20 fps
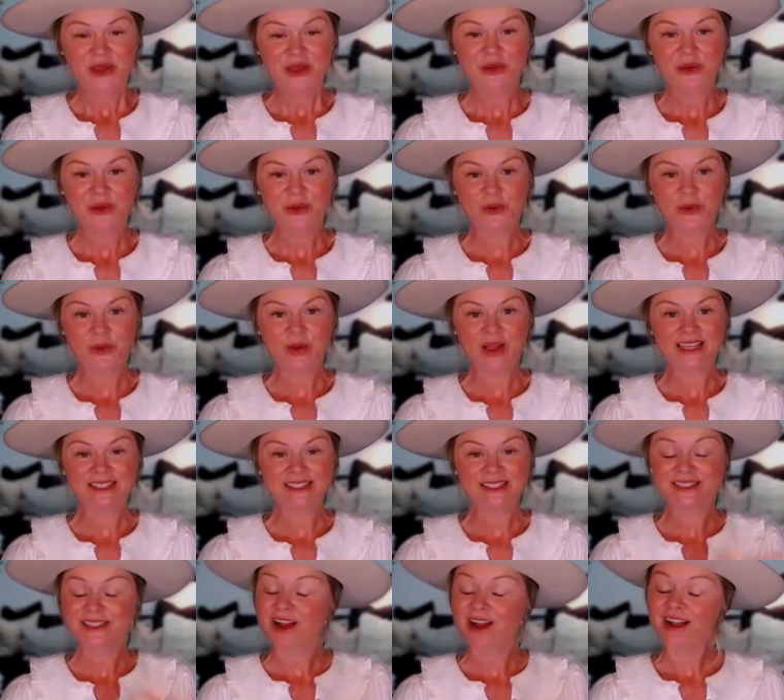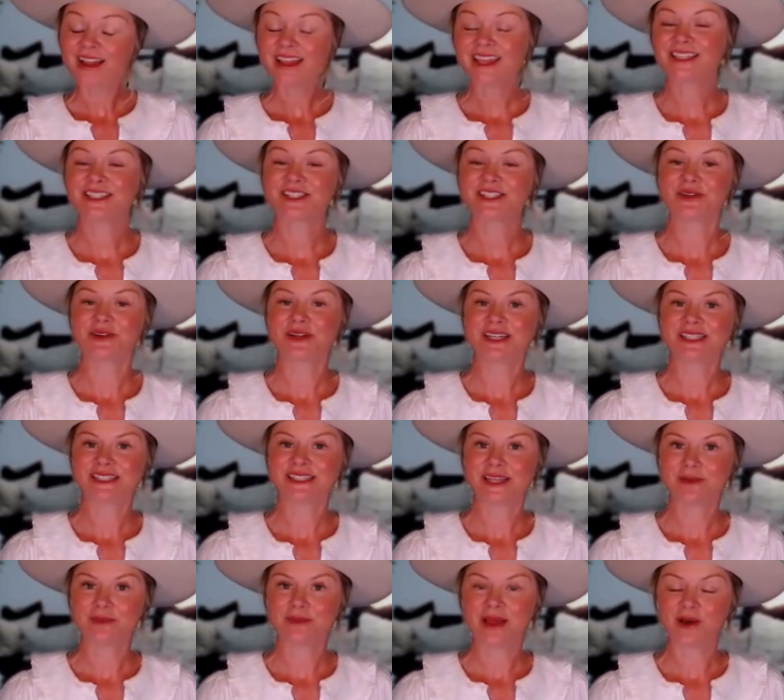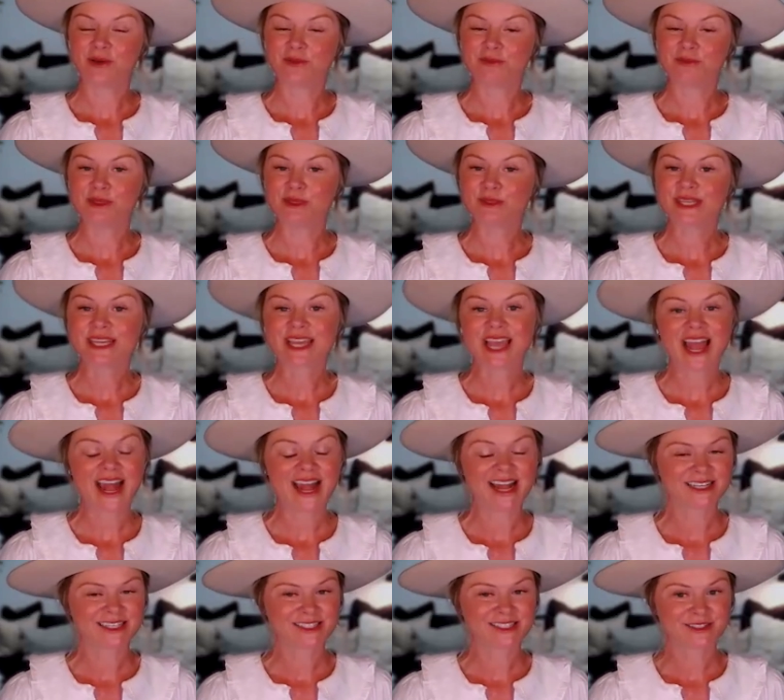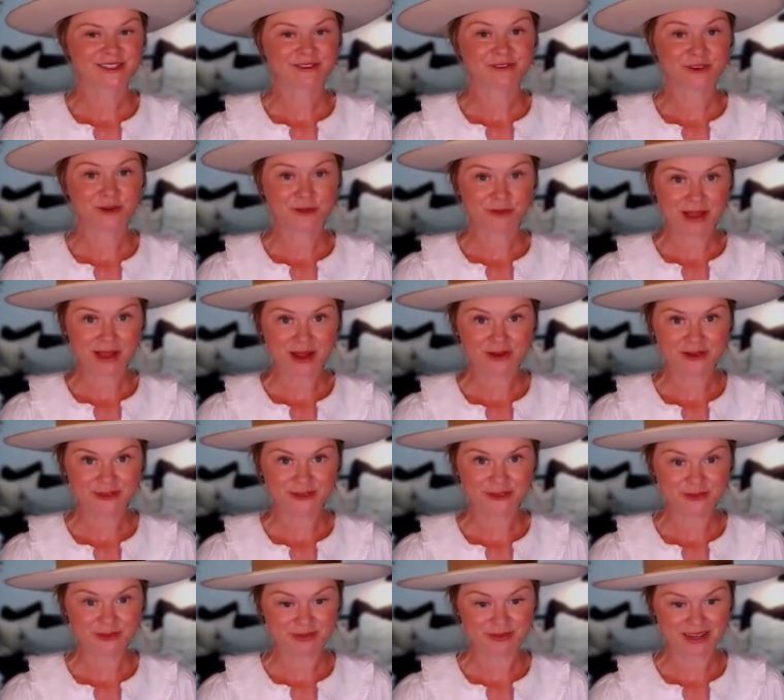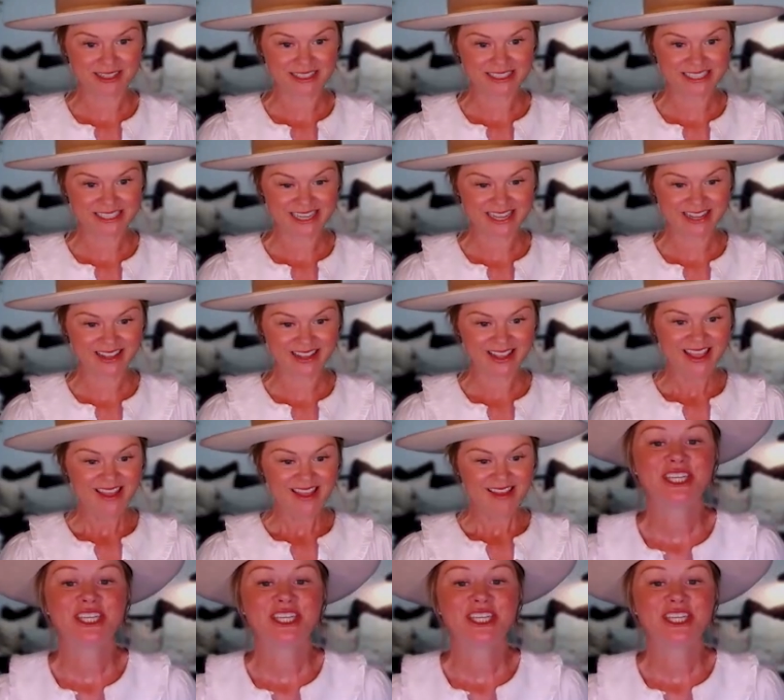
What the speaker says: who is talking to us about music hacks for powerful parenting.